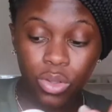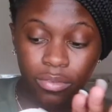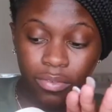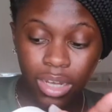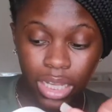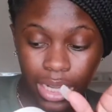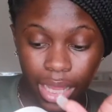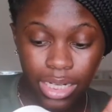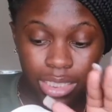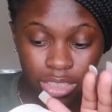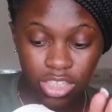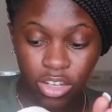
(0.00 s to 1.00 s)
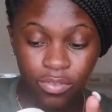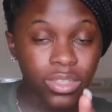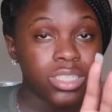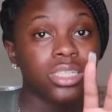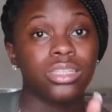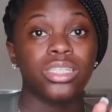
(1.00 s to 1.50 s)
can fit a lot of stuff
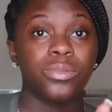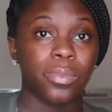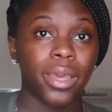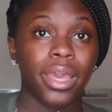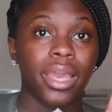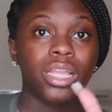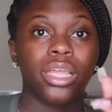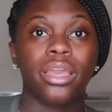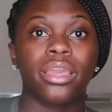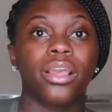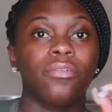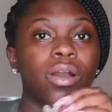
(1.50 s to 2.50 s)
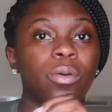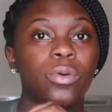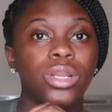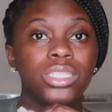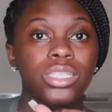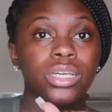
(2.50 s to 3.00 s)
into this bag. Like, if I
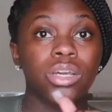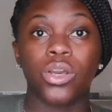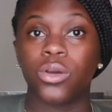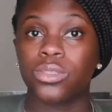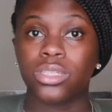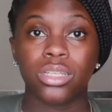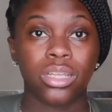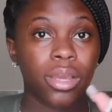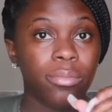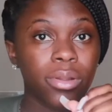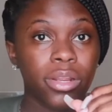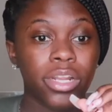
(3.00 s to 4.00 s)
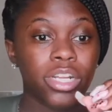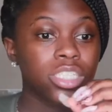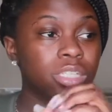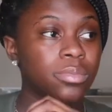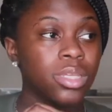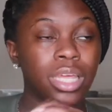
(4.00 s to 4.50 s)
wanted to go to the library or
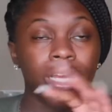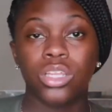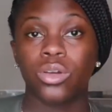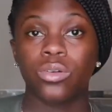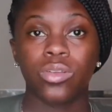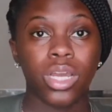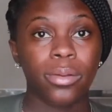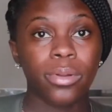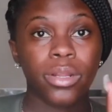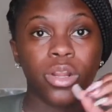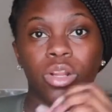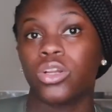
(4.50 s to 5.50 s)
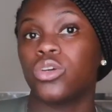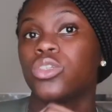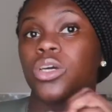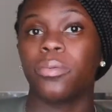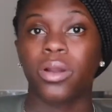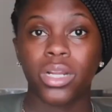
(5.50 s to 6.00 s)
something, like a local library, or go to
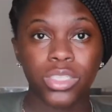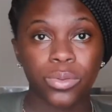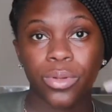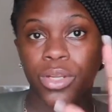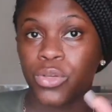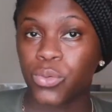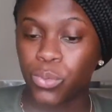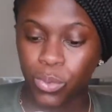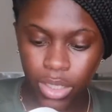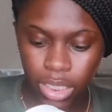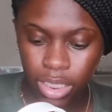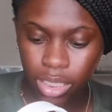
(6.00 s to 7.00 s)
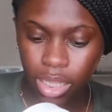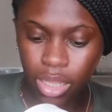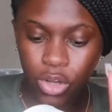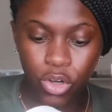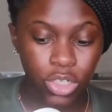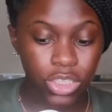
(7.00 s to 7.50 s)
a park somewhere and do work,
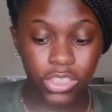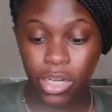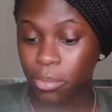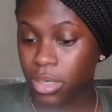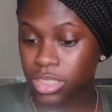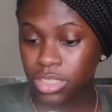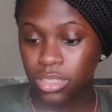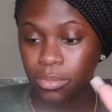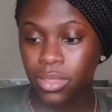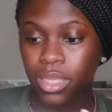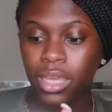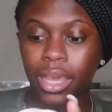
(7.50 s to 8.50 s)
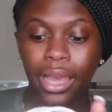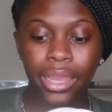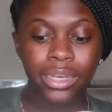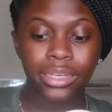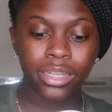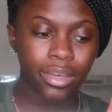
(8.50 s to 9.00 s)
or Starbucks or something, I
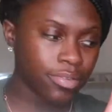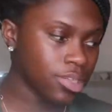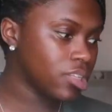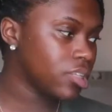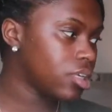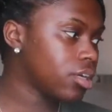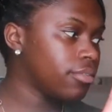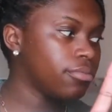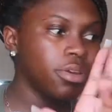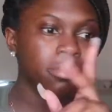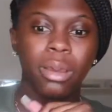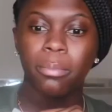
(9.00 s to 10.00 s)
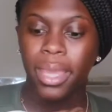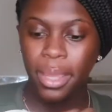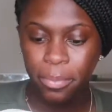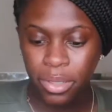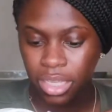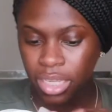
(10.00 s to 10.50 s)
definitely can fit my
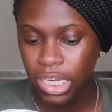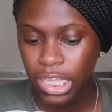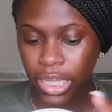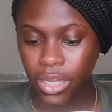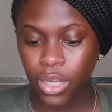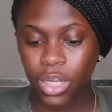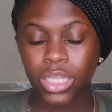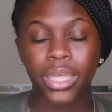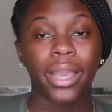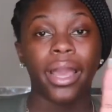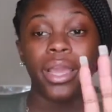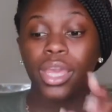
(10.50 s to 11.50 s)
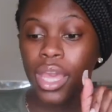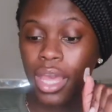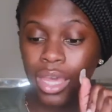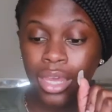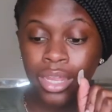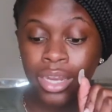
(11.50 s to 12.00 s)
MacBook in here. Like, I
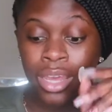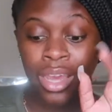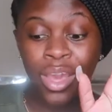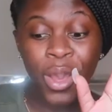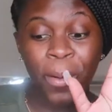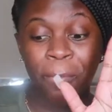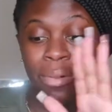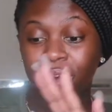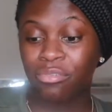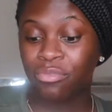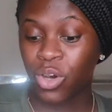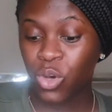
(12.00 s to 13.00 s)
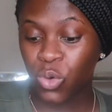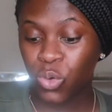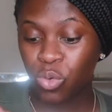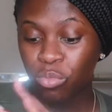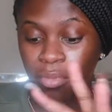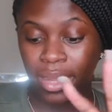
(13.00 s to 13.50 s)
had my
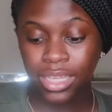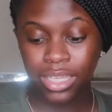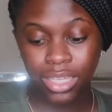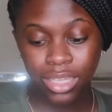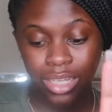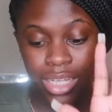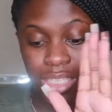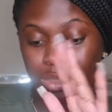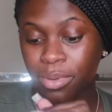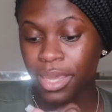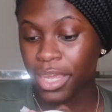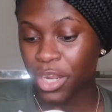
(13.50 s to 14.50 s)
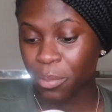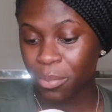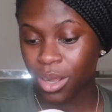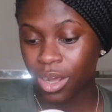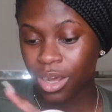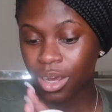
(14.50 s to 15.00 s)
phone, my keys, my
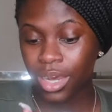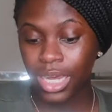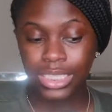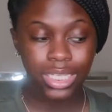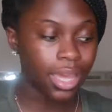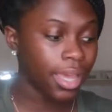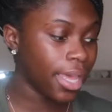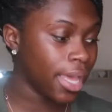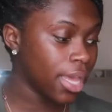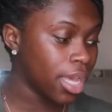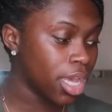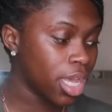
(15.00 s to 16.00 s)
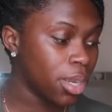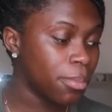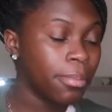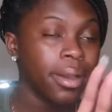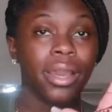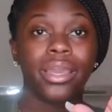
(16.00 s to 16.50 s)
AirPods, I had
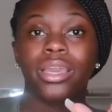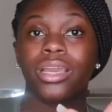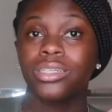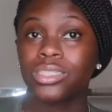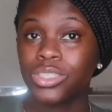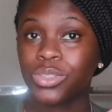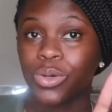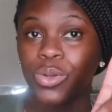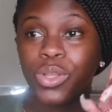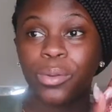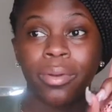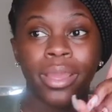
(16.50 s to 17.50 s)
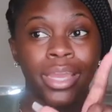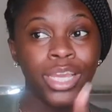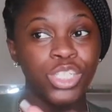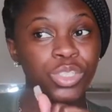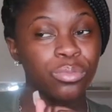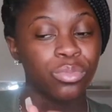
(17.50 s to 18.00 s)
my edge controller, my
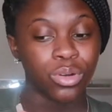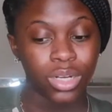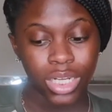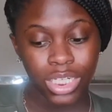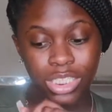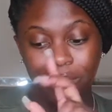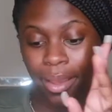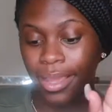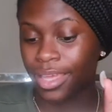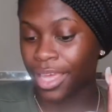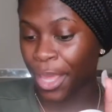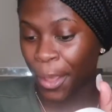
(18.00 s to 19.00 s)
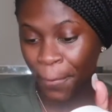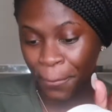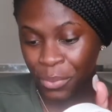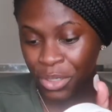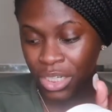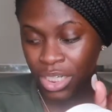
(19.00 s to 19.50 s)
edge brush, my
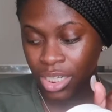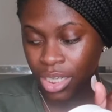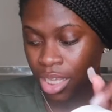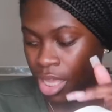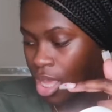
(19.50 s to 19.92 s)
camera,